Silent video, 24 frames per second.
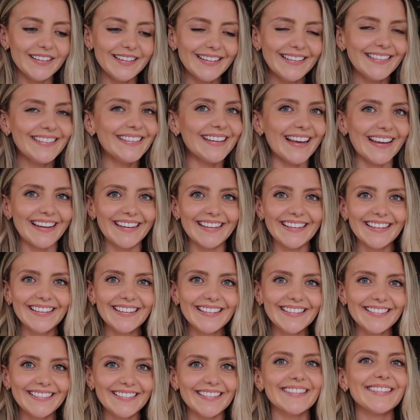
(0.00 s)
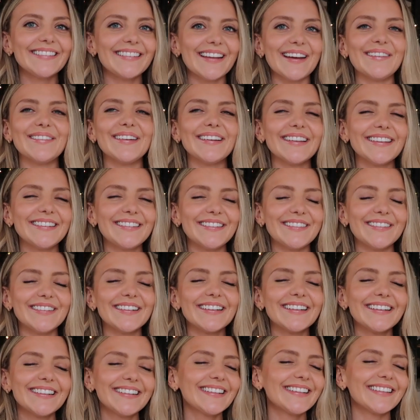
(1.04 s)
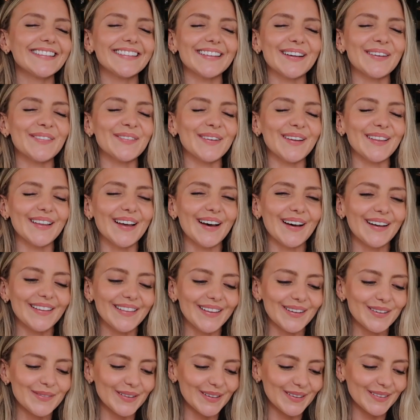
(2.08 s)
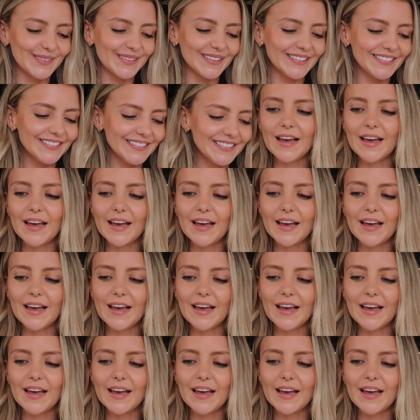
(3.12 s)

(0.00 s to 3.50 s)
sitting just directly talking, because I find that a little bit awkward.